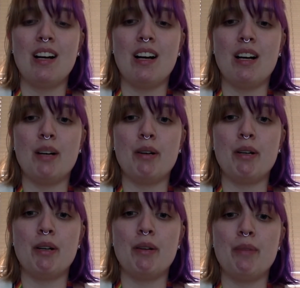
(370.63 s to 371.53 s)

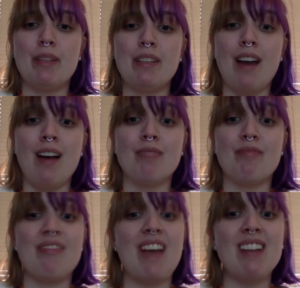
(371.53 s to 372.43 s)
Yeah,
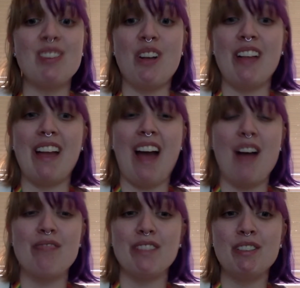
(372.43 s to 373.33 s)
that's all I
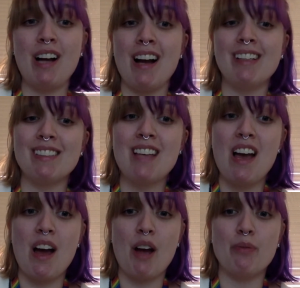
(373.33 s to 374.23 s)
have for you guys.
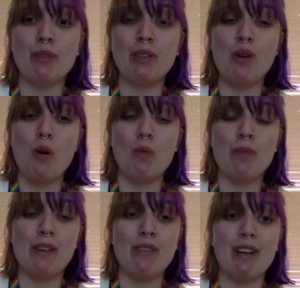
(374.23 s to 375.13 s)
I really hope
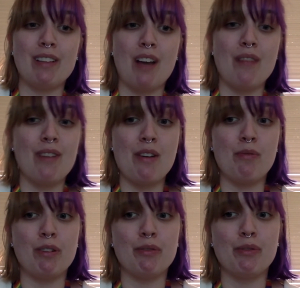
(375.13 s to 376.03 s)
that you guys have a
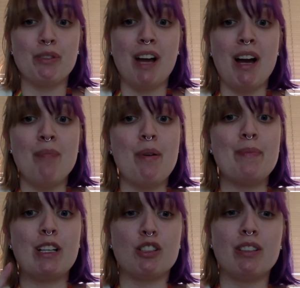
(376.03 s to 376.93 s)
wonderful time.
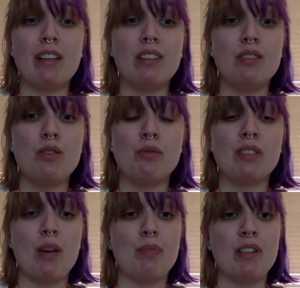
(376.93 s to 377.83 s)
Make sure that these notes
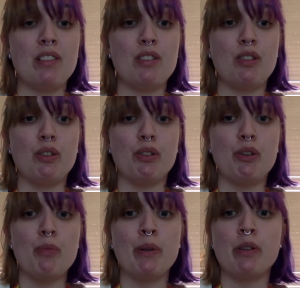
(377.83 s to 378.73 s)
get put into your
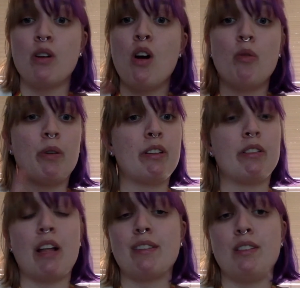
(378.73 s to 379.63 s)
notebook, whether
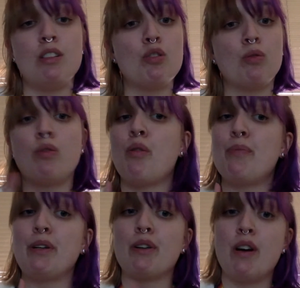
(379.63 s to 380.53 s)
that's a digital
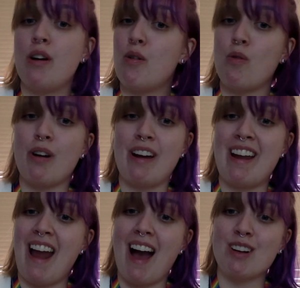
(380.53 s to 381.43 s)
notebook or
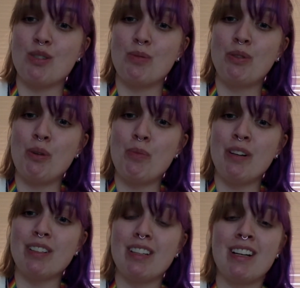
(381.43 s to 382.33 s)
an actual notebook.